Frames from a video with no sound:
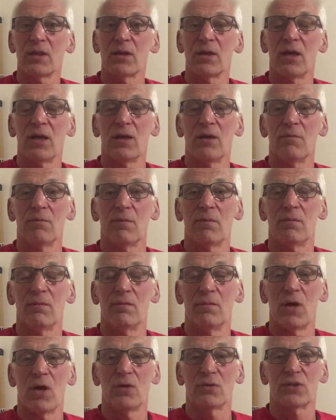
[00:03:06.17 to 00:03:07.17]
um,
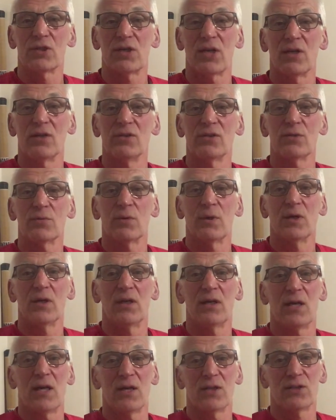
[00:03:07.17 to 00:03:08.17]
milestones
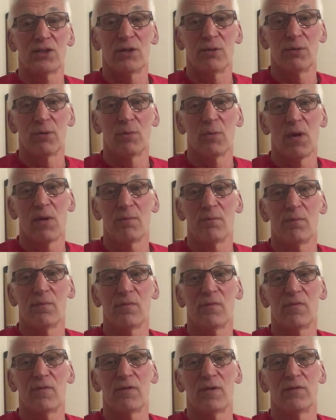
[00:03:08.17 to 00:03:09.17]
were last year we
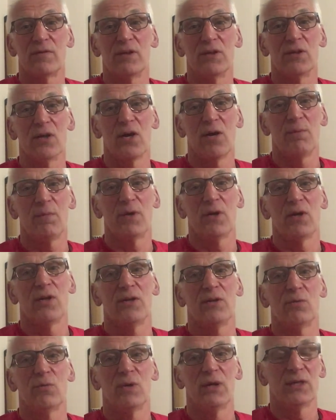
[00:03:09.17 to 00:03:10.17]
won 59
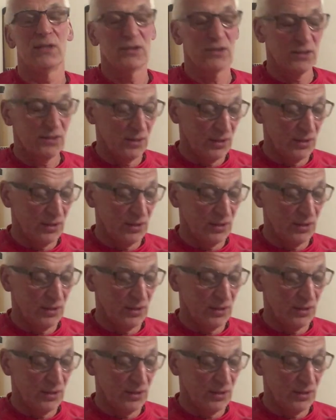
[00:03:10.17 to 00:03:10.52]
behind the winners.